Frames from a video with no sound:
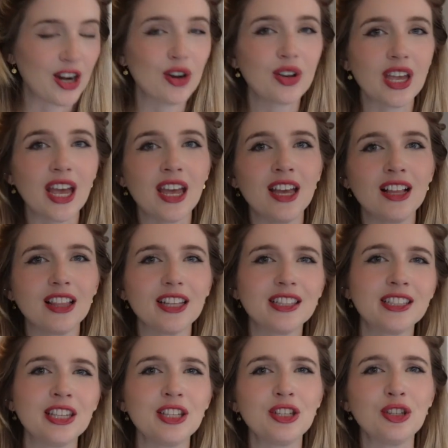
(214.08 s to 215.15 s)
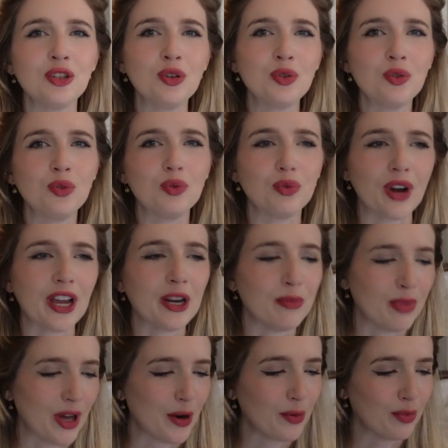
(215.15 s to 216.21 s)
okay, let's see you write a
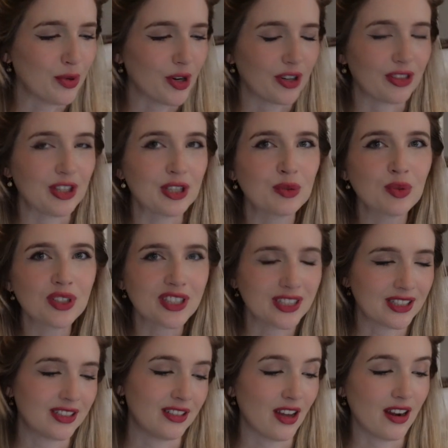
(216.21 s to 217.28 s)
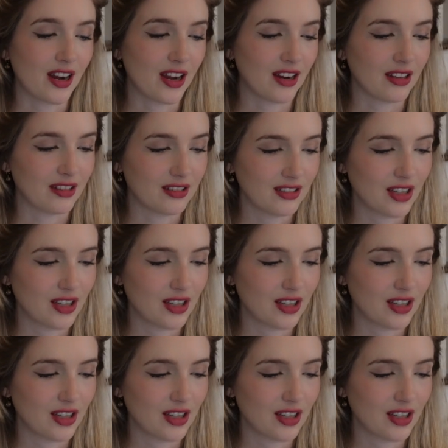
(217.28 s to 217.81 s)
better book. This was stunning.